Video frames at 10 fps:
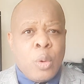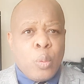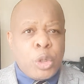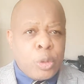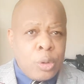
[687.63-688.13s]

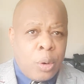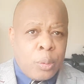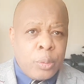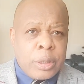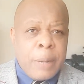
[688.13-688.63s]
We should
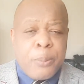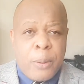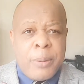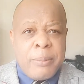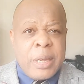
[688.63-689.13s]
know the
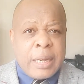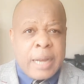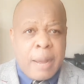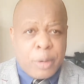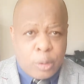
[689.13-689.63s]
problem in the
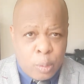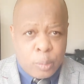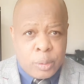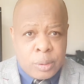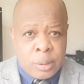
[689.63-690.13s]

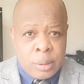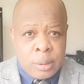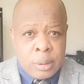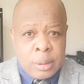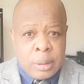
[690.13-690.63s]
Cameroons,
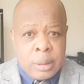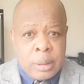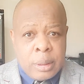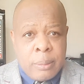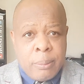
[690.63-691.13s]

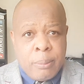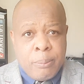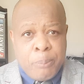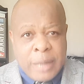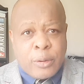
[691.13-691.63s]

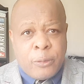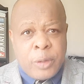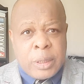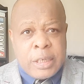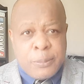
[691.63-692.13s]
part of
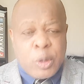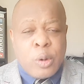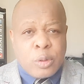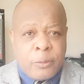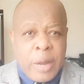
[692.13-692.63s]
it is
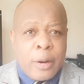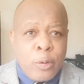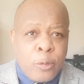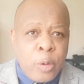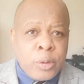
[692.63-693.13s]
because of
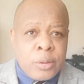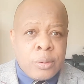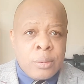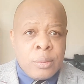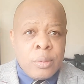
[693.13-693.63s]

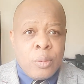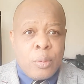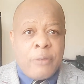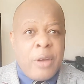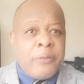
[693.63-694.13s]
Anglophones.
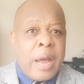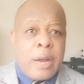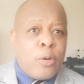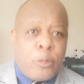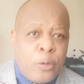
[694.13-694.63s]
We have
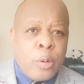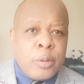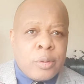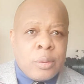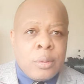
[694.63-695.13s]

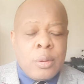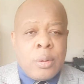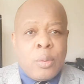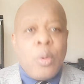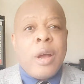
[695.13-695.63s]
Anglophones
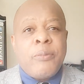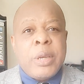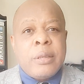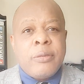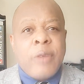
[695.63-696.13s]
who have
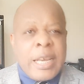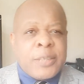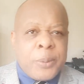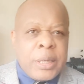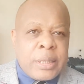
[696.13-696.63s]
been
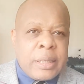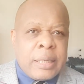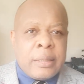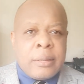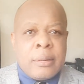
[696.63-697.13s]
vice president